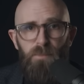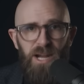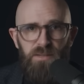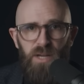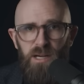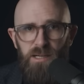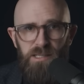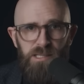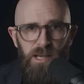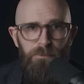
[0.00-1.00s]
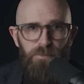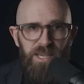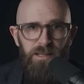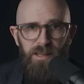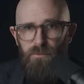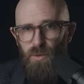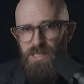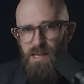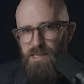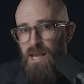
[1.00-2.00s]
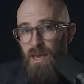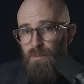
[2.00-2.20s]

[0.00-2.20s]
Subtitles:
might have a harder time making their voice heard,